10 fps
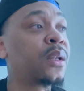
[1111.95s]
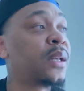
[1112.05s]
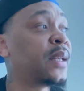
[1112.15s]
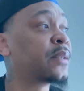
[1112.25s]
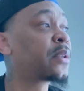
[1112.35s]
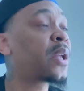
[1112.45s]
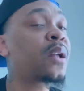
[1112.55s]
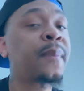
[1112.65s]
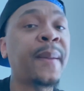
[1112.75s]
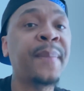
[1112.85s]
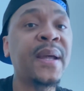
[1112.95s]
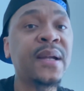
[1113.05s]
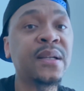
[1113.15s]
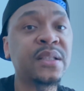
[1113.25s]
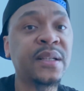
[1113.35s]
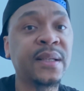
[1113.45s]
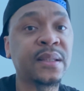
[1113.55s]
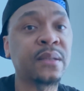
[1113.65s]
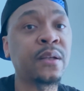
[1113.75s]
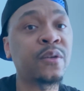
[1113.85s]
and I scan my badge at
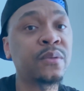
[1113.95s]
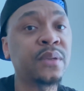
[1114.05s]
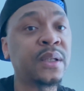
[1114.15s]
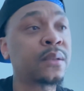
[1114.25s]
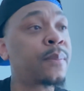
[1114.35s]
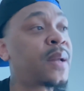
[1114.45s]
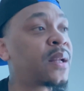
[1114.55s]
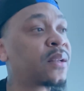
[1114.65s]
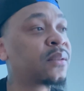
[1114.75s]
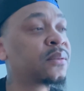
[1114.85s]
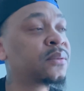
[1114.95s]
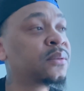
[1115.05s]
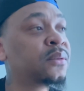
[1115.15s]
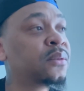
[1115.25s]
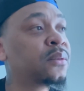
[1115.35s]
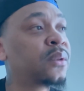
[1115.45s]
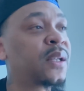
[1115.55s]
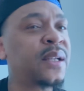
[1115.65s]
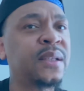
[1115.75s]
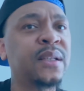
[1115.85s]
the door, at the back,
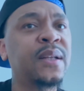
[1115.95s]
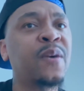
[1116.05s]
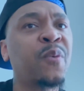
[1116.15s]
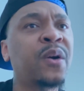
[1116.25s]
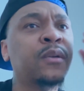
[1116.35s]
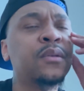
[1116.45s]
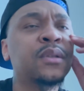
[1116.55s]
and it didn't work.